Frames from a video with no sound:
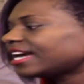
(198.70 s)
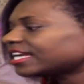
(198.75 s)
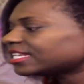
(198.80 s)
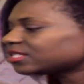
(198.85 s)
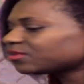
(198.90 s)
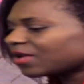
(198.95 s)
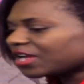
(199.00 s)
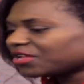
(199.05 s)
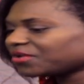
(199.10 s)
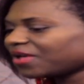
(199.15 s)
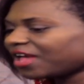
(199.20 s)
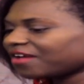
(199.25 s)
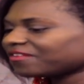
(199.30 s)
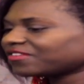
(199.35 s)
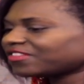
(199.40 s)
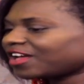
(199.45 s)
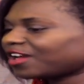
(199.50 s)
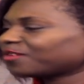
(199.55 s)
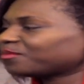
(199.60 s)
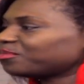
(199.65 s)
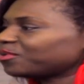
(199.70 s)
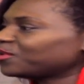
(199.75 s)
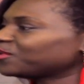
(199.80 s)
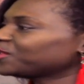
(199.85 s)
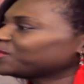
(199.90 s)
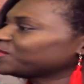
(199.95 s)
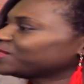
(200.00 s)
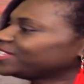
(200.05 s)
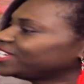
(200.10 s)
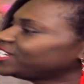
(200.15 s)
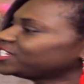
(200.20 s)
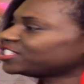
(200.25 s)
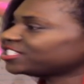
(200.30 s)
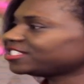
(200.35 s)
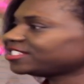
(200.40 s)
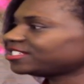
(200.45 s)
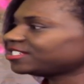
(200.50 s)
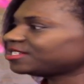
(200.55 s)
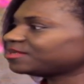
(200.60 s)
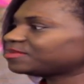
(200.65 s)
that's why you have a lot of broken
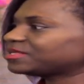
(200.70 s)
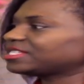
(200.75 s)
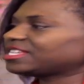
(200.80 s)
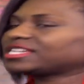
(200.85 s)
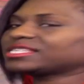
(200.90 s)
relationships.